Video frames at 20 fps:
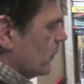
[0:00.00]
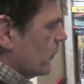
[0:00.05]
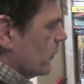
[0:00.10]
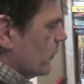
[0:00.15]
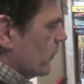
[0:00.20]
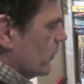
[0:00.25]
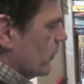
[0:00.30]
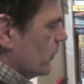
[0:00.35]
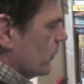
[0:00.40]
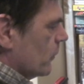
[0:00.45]

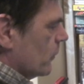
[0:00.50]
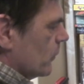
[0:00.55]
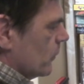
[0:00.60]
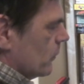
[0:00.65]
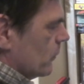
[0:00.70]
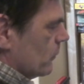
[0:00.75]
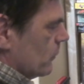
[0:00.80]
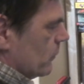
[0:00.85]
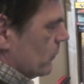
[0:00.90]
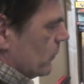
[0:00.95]
So
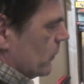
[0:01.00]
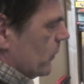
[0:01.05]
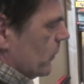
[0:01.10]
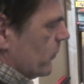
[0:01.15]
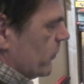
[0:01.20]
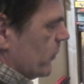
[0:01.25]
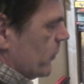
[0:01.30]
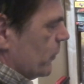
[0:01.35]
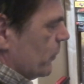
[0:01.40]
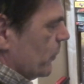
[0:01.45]
this
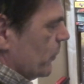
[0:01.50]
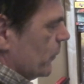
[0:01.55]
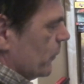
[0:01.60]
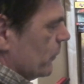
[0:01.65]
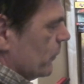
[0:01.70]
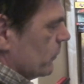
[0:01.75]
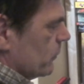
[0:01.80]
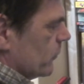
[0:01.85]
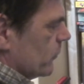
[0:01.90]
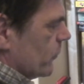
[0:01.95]
simple
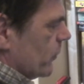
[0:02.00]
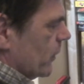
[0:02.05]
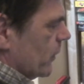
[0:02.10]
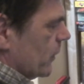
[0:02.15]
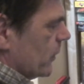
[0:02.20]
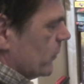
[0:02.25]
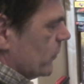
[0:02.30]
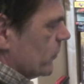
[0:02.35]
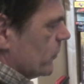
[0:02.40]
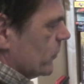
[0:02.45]

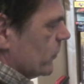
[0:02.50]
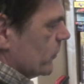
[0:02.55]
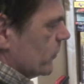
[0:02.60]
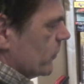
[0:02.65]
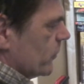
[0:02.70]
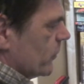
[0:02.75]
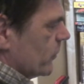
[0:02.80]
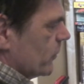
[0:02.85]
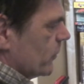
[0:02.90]
track is just